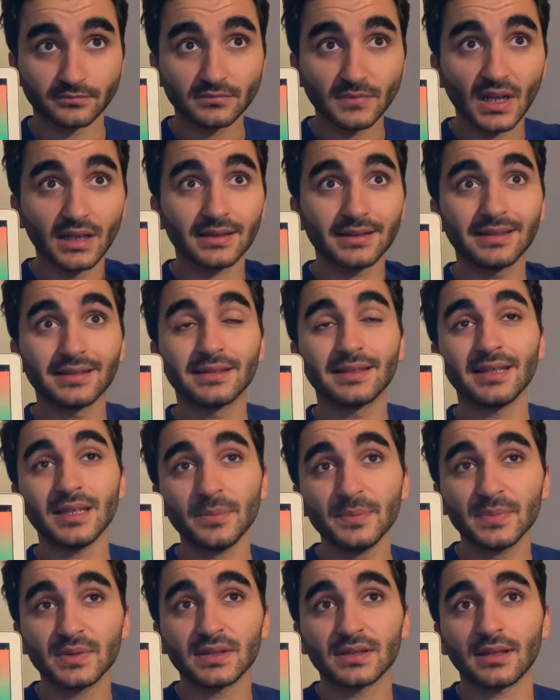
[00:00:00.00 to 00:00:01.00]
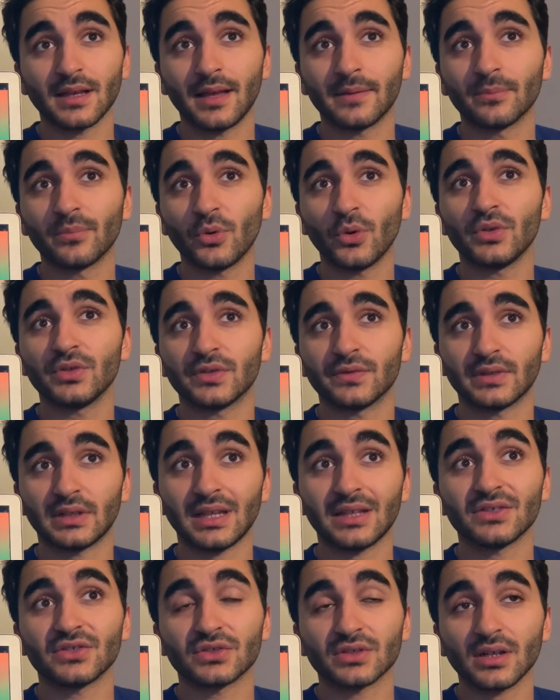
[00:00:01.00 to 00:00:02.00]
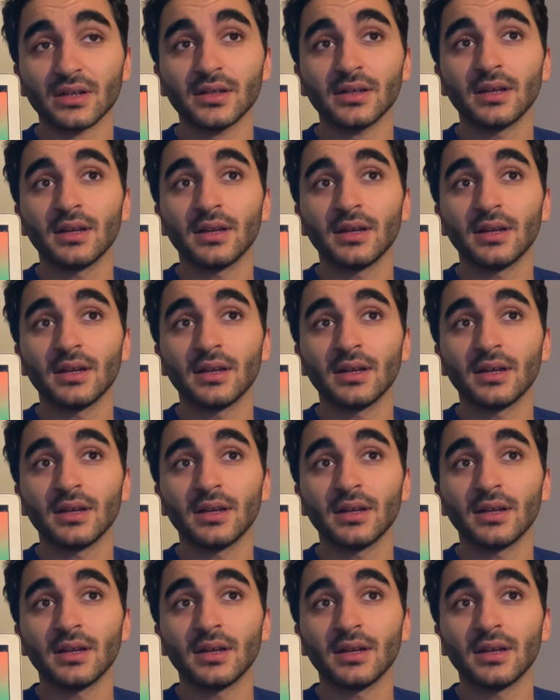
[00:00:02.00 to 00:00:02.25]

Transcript: The tips and points of attention are